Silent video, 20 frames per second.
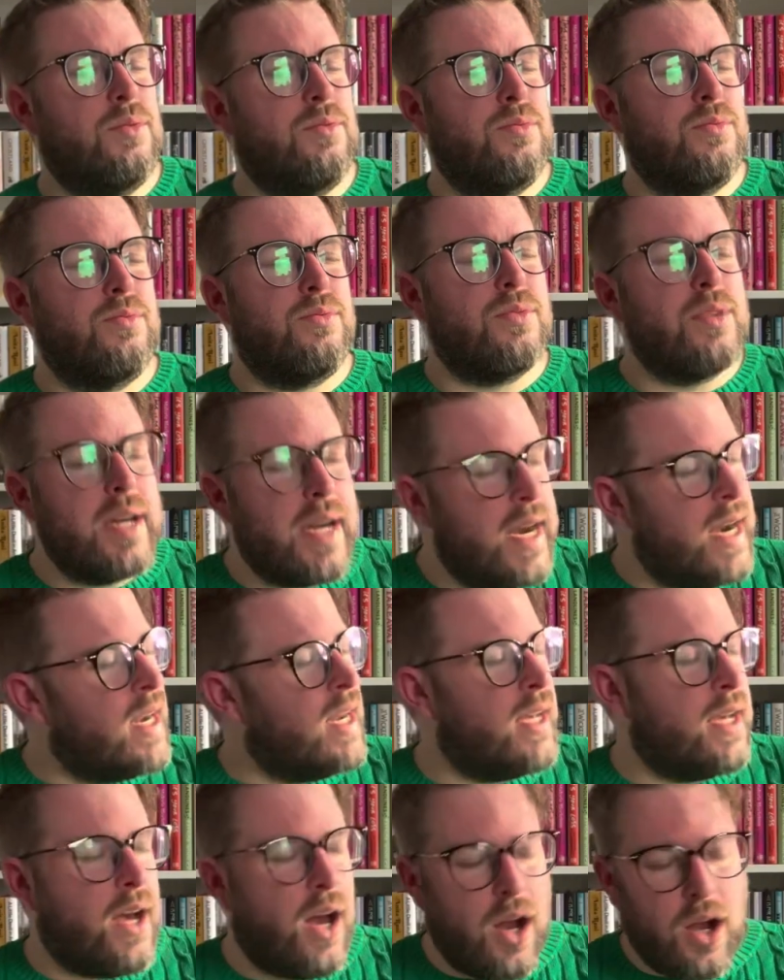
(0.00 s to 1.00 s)

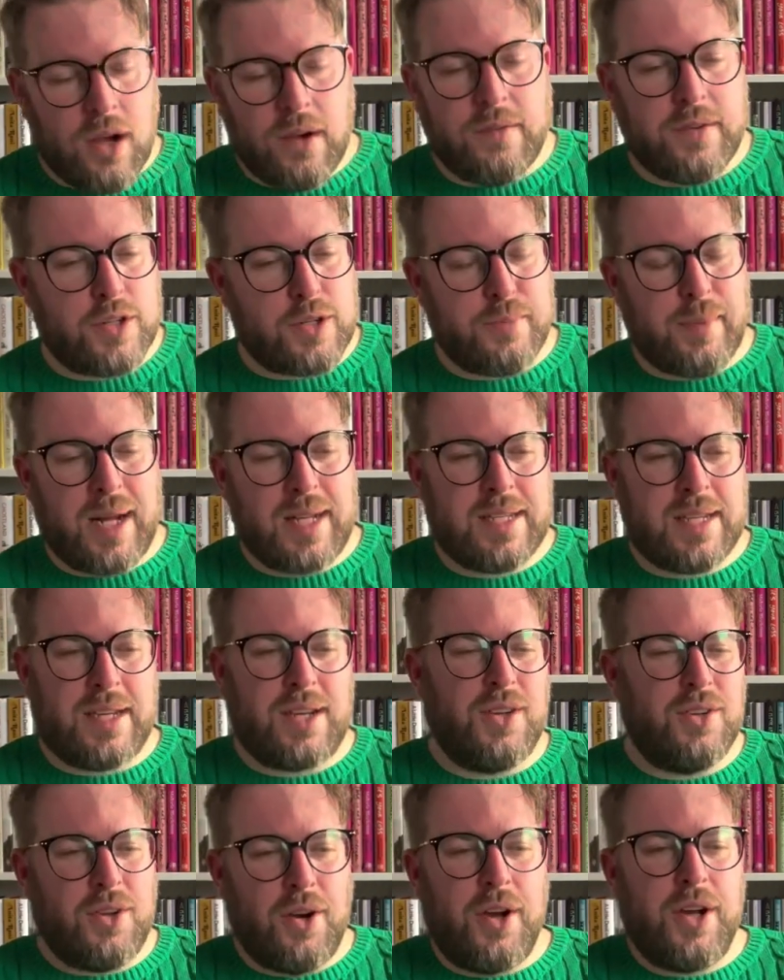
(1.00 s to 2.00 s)
really
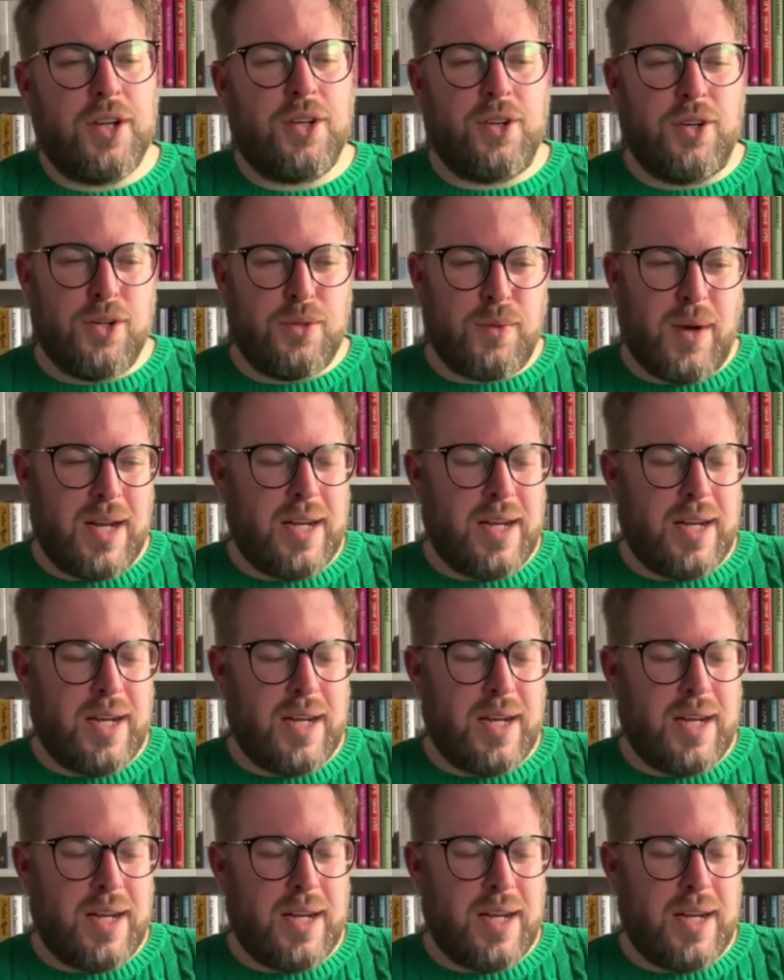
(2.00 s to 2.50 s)
overdramatic and not in a good way.